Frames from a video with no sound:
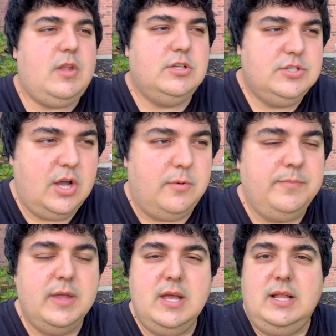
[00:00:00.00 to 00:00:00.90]
So
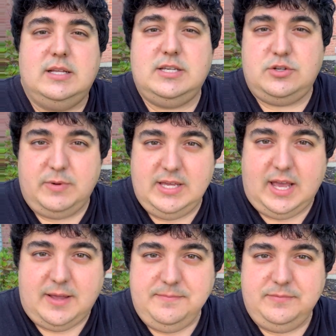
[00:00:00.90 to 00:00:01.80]
let's say
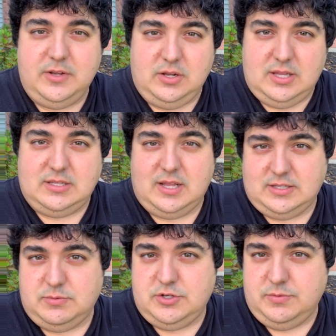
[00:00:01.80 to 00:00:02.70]
20K,
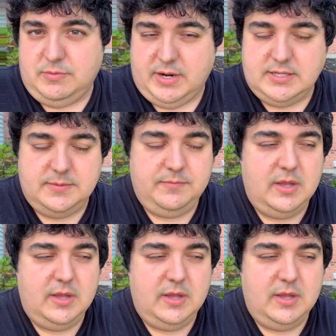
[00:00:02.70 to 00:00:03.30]
that's what you want to raise.